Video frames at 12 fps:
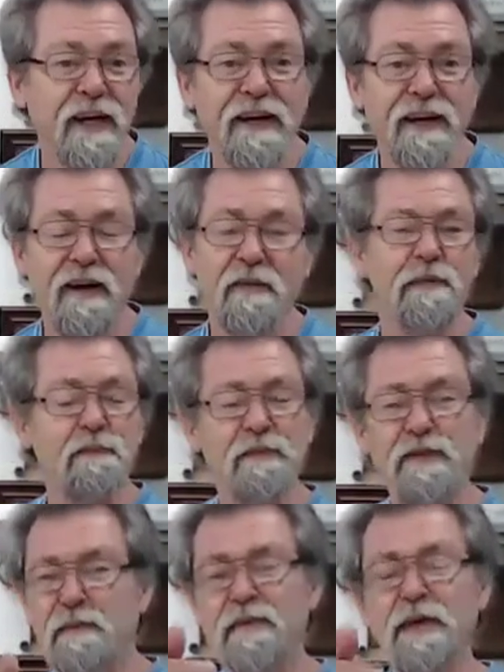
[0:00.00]
I don't know.
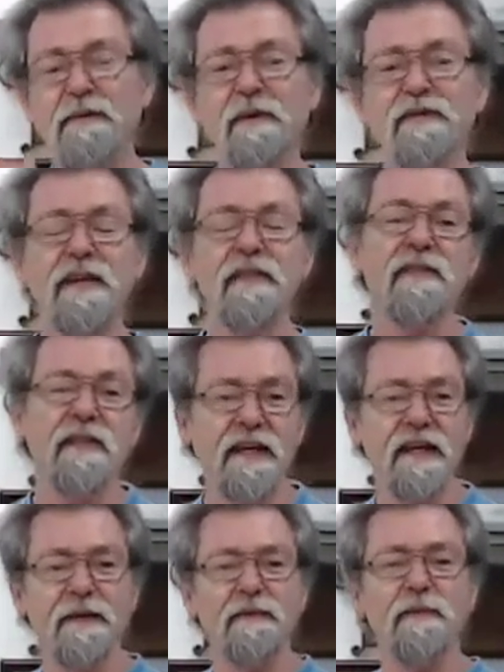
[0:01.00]
Some people have said that
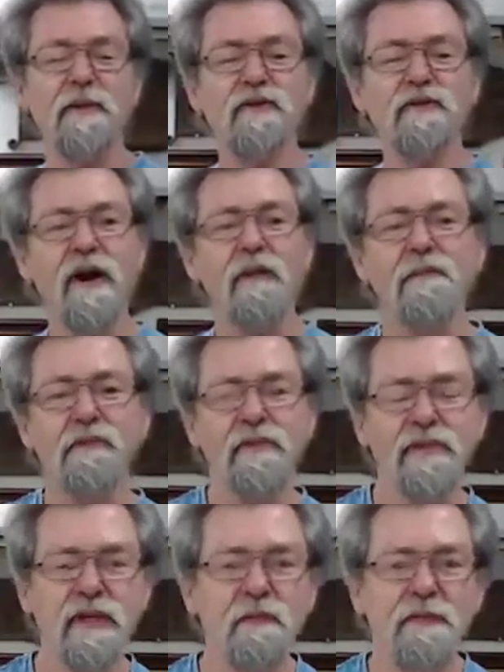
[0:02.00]
they keep them in
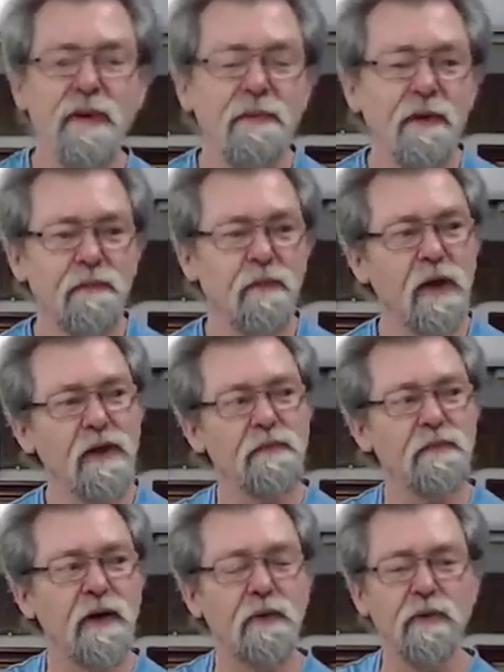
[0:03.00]
drums. Some people have got
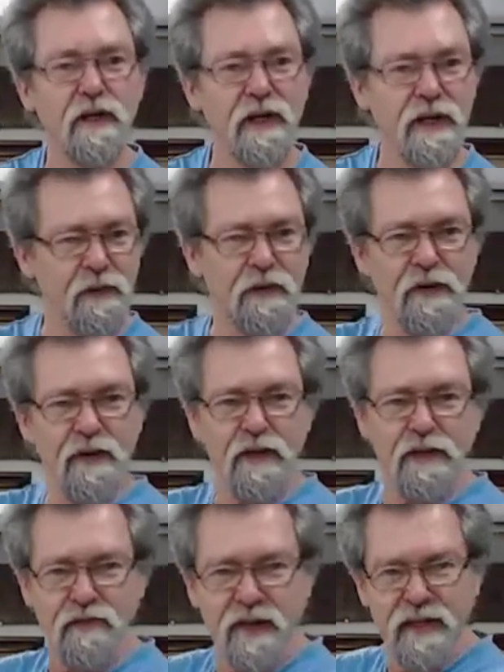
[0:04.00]
them on really, really
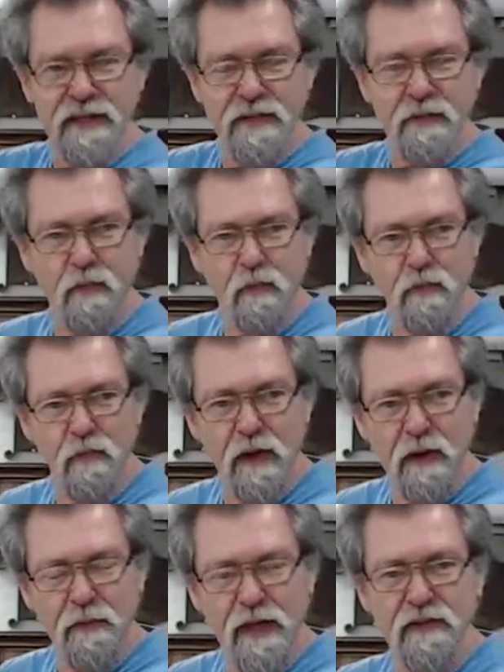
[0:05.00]
nice, fancy
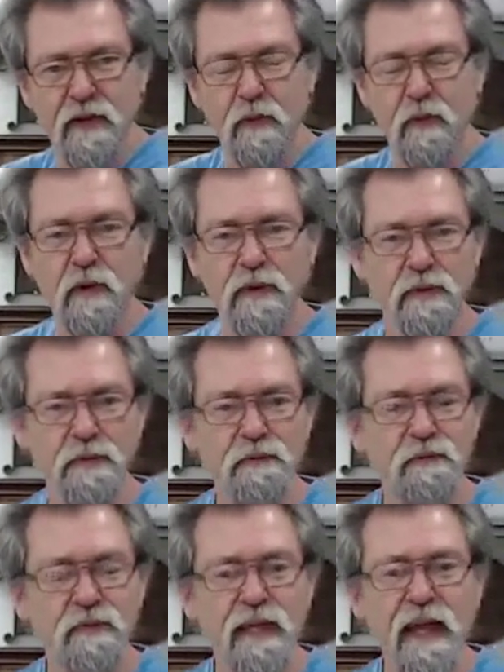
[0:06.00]
uh, racks on the walls.
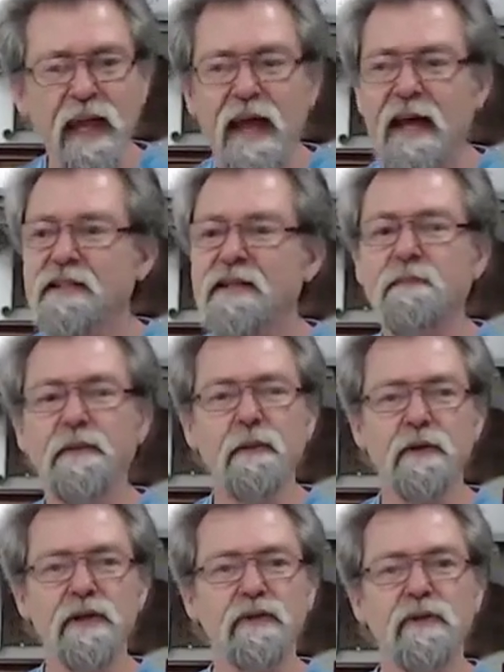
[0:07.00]
And some
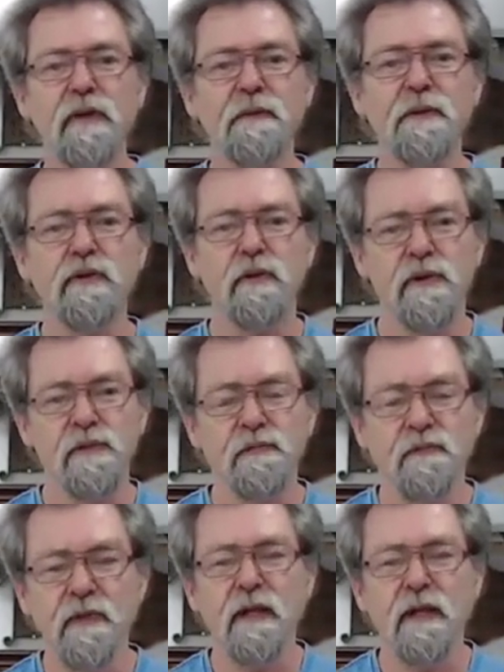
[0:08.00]
people just throw them in drawers.